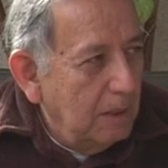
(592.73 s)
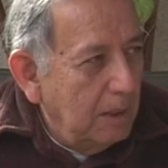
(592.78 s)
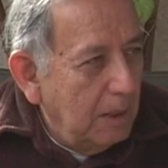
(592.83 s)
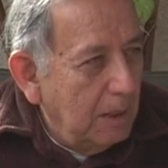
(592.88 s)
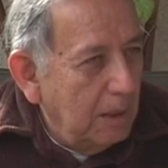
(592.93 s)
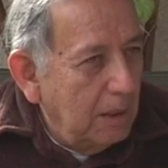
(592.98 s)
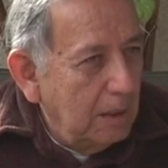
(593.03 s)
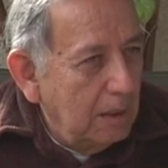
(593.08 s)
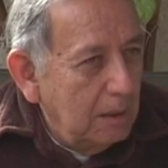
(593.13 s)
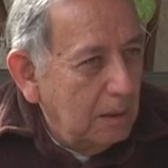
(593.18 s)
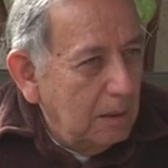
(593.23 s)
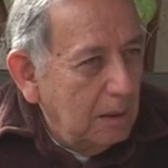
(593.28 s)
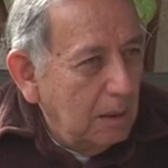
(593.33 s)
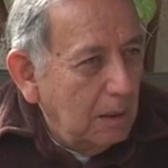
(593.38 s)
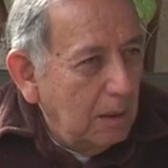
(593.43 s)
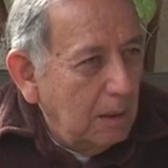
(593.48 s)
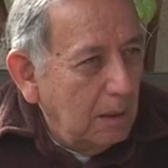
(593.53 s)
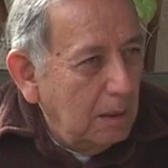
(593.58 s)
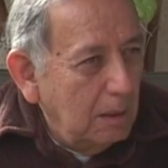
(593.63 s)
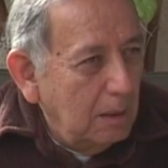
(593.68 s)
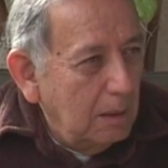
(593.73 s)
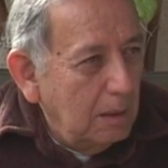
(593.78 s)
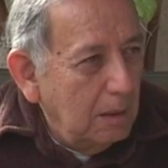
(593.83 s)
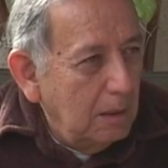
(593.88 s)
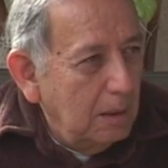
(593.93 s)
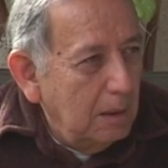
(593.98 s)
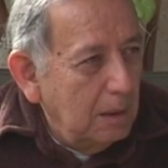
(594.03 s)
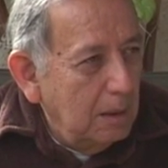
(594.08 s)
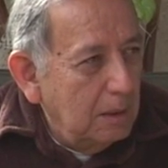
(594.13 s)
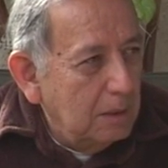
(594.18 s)
and
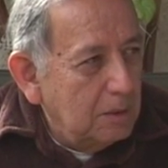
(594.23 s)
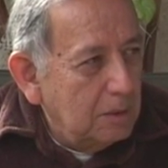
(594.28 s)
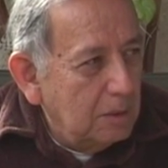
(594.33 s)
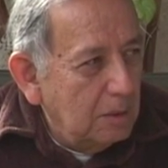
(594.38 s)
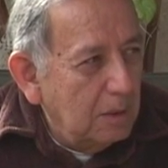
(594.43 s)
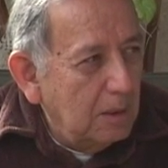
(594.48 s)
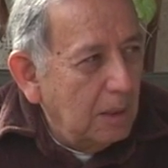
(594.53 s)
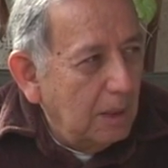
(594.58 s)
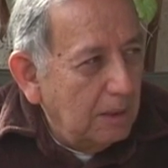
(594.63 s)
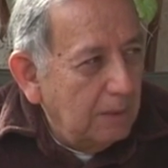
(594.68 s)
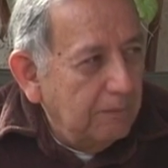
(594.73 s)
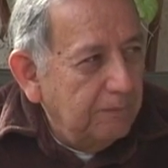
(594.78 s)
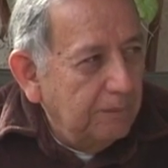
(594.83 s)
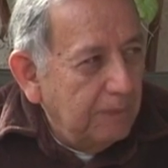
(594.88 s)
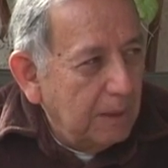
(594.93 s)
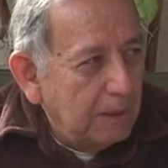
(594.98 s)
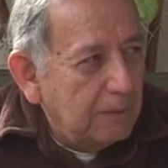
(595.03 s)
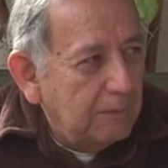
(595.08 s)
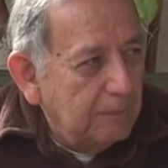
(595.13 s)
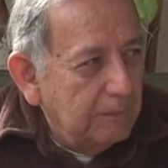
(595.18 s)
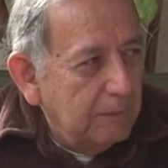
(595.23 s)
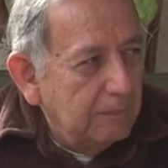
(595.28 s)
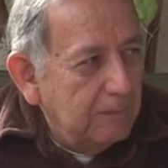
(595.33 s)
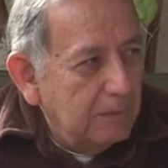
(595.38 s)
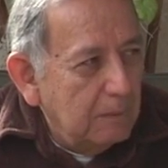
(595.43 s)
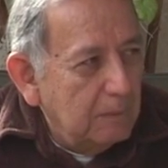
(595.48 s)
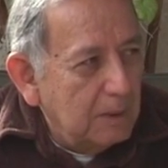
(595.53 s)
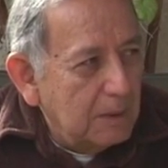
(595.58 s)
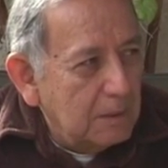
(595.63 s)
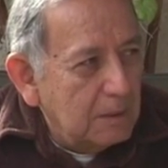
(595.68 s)
it should not affect
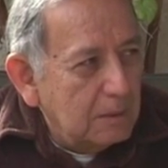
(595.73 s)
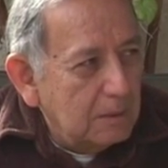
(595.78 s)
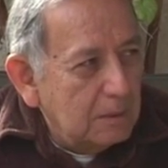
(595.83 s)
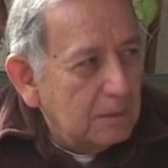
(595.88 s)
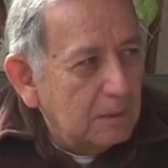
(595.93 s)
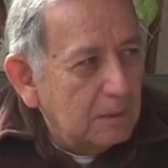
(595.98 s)
50 missiles.